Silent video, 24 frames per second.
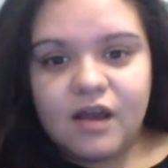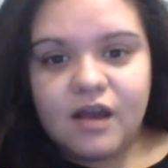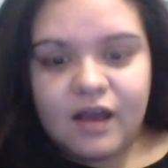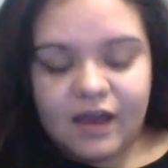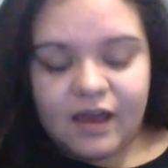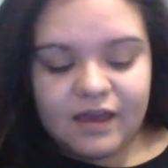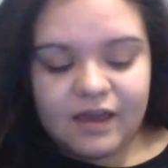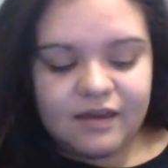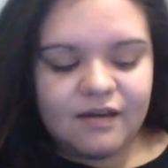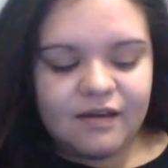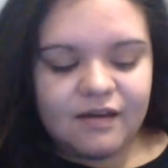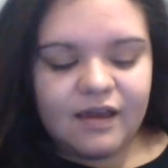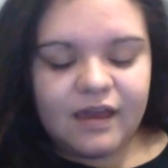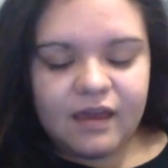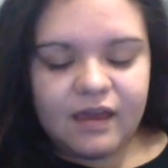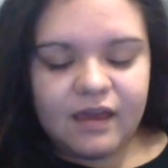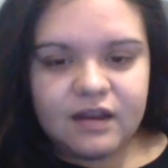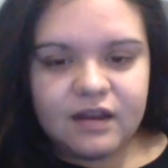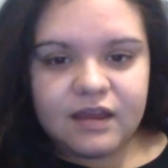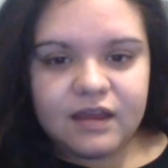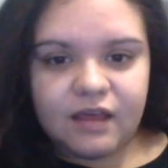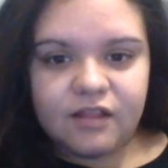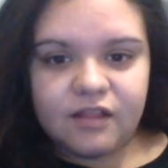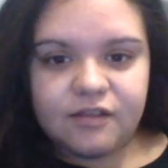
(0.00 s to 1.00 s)
I
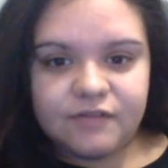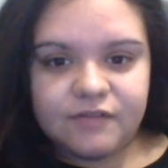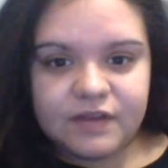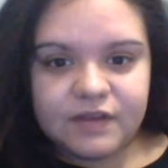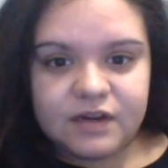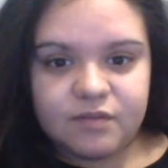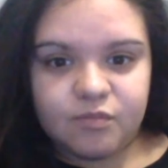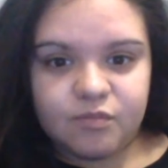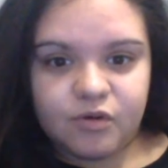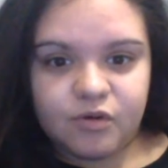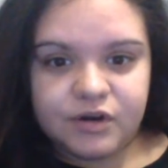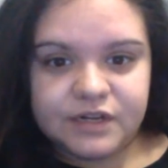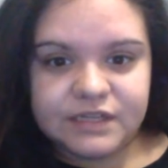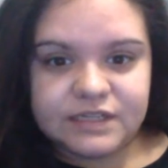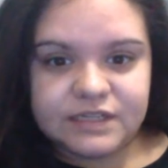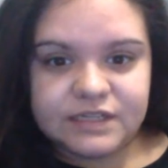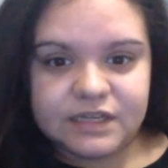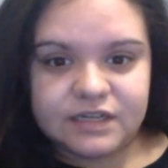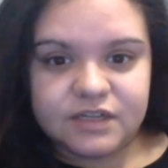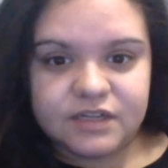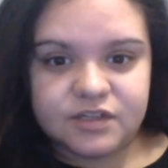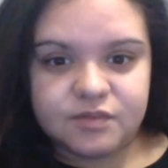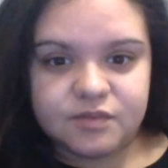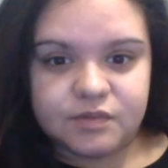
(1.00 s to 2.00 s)
had elevated morning
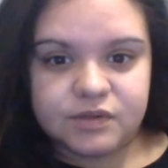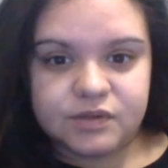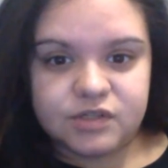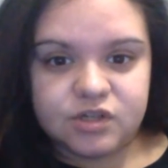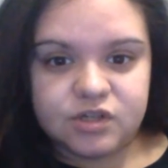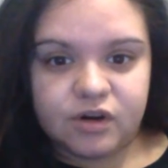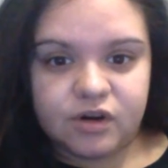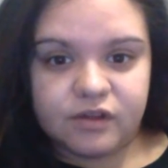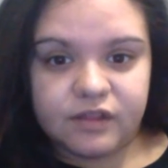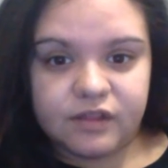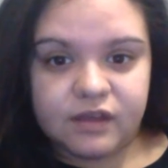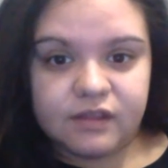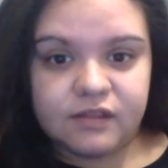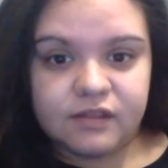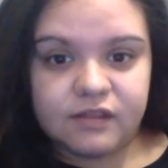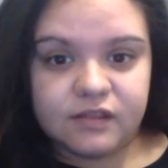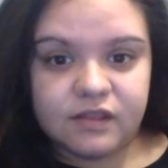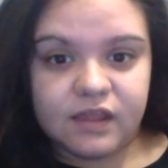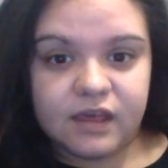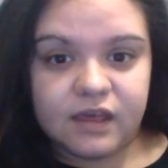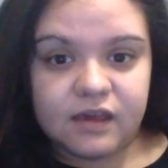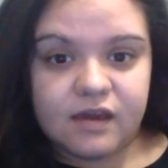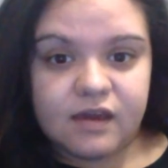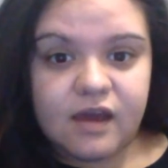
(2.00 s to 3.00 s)
sickness with Charlotte.
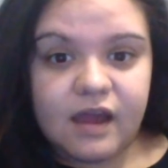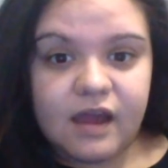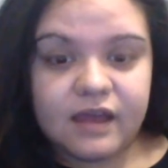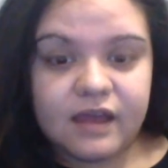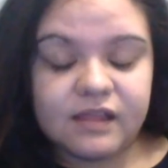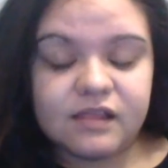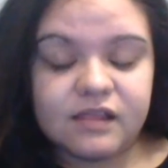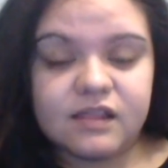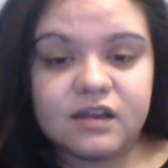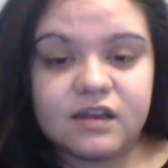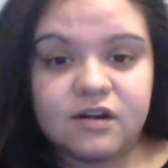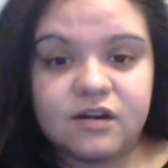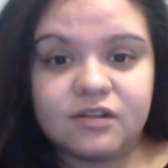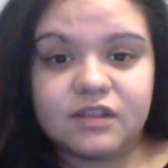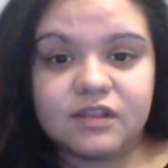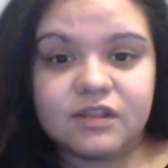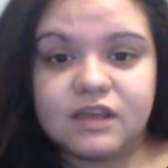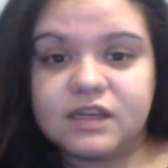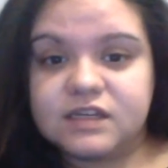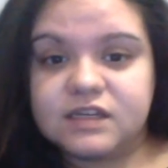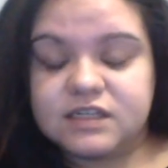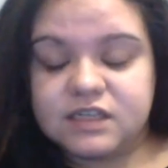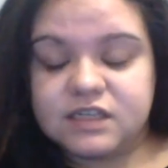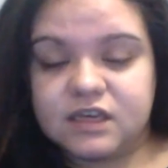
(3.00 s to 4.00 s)
Like, I
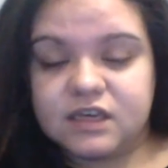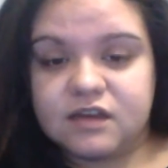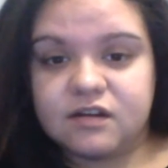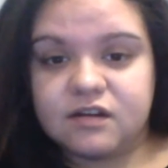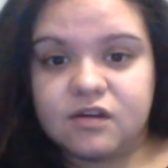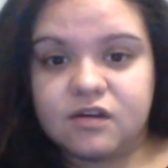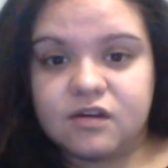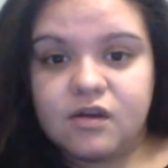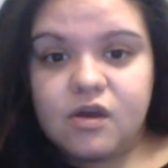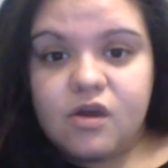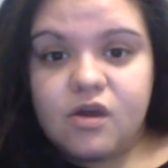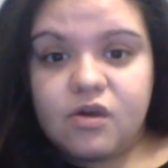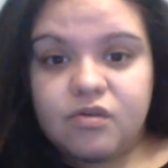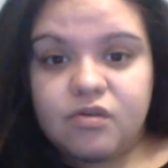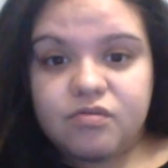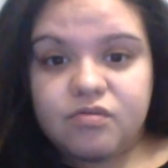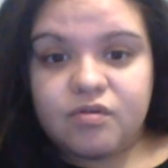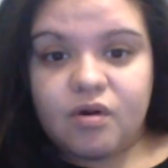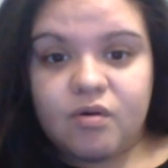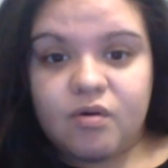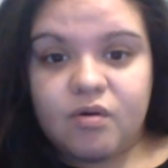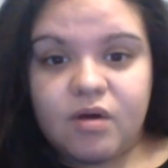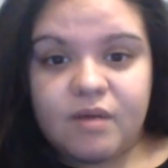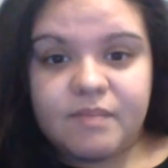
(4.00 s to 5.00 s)
literally did
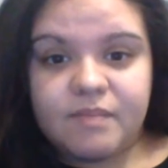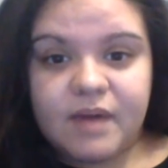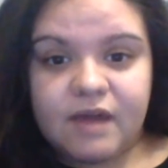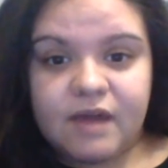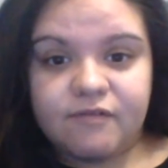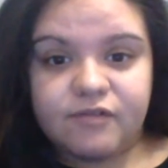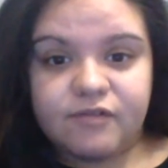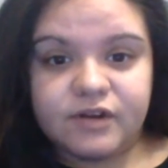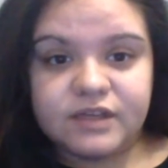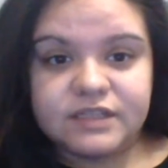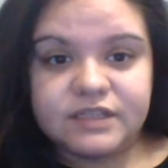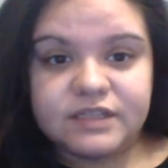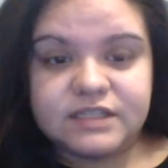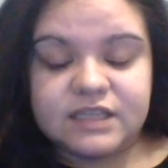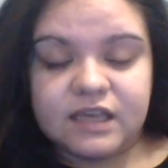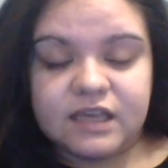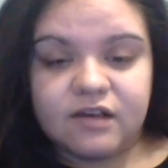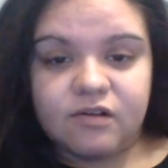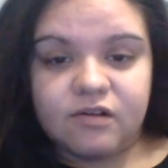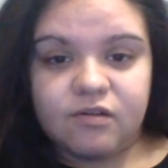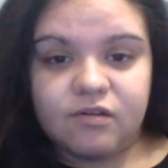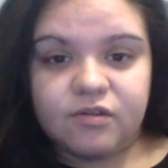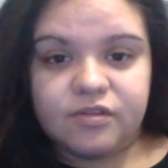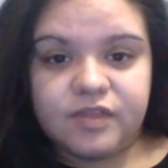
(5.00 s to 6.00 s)
throw up every
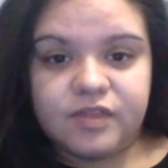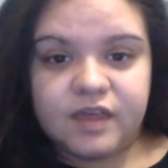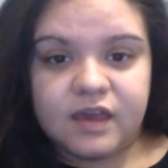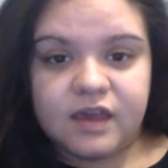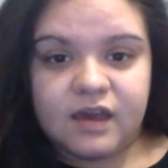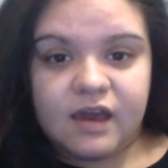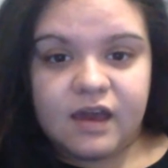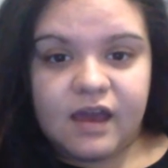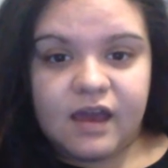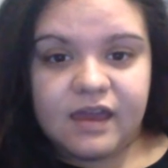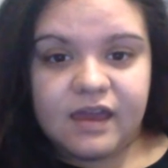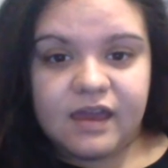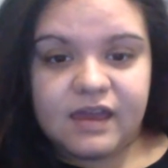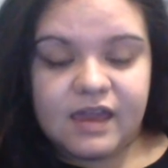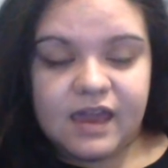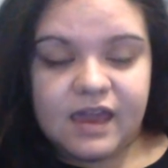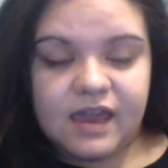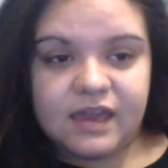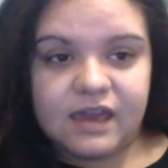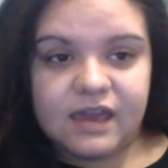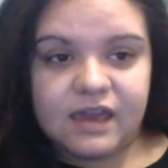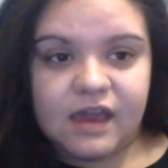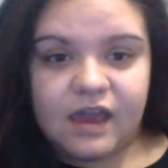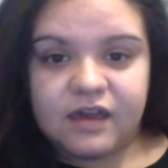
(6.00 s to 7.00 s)
single thing I
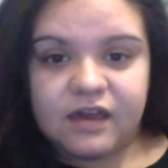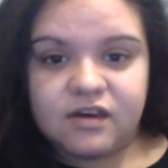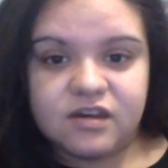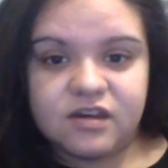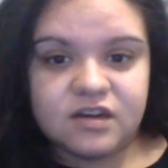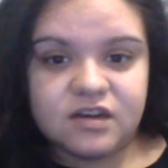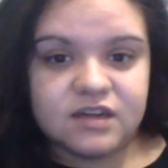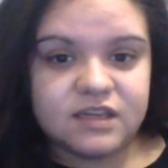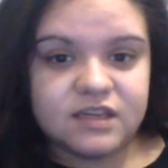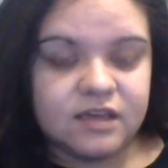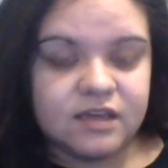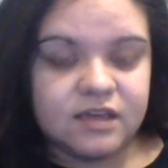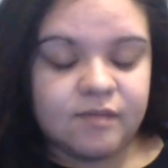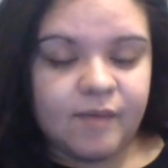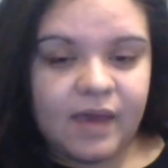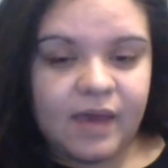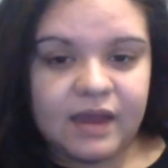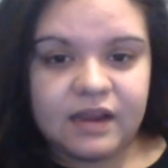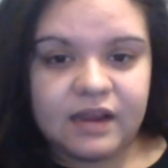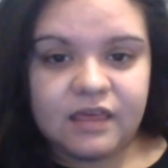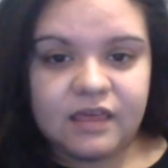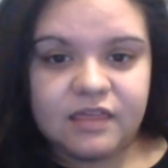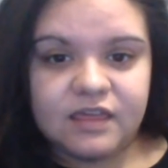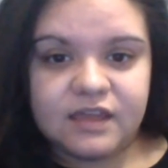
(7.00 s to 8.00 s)
ate. I couldn't keep
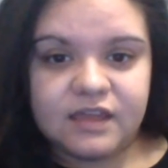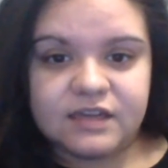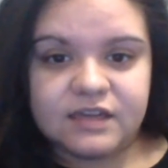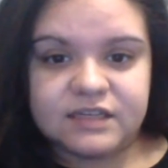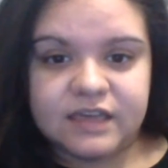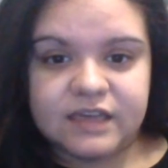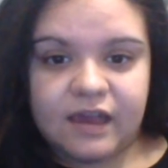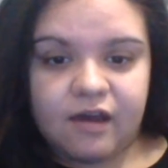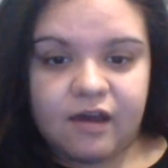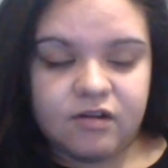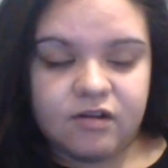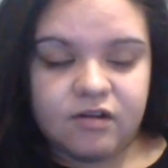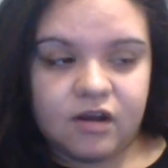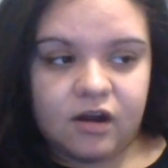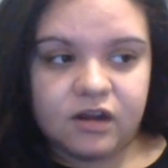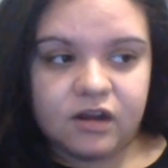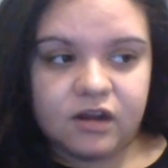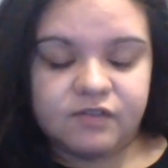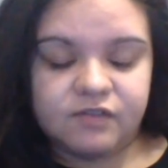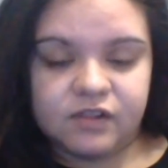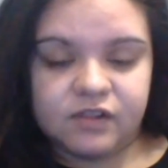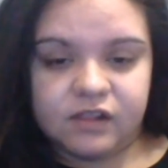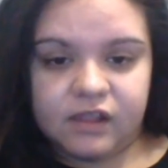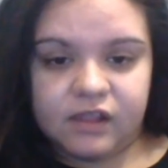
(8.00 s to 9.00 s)
anything down, not
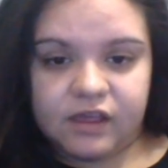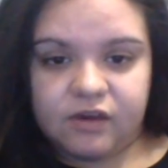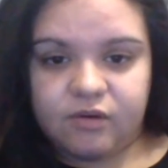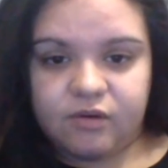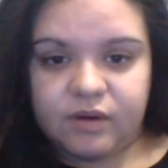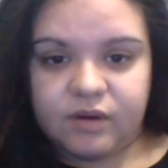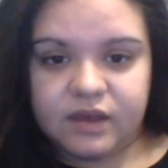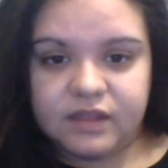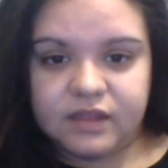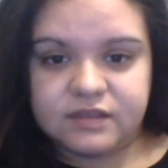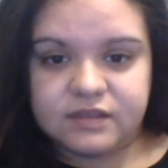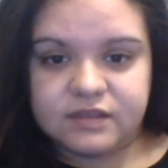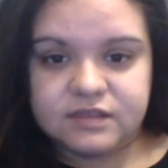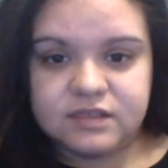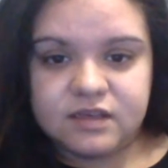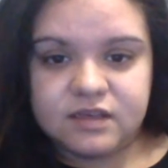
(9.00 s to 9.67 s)
even liquid.